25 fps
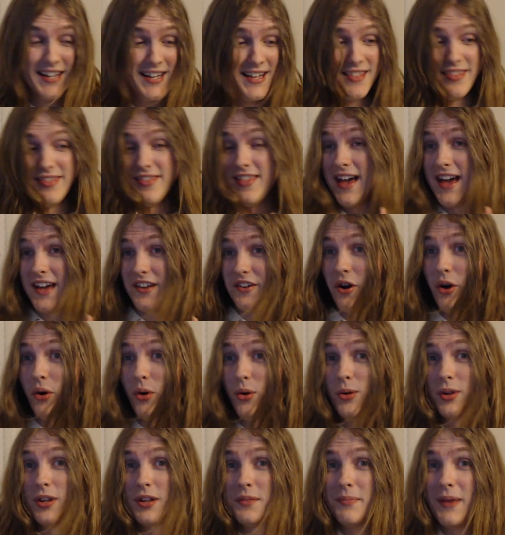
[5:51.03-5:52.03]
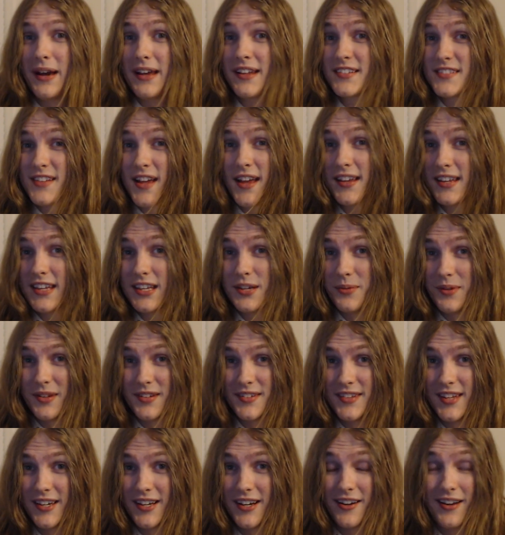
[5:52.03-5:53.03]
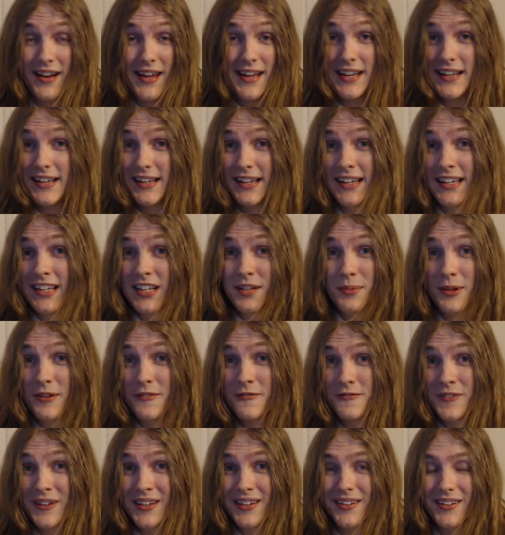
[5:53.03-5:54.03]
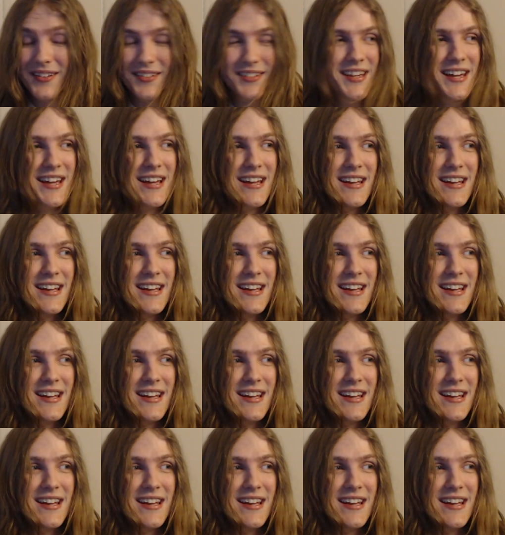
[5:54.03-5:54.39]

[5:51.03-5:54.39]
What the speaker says: that hole in my psyche was there and it needed to be filled,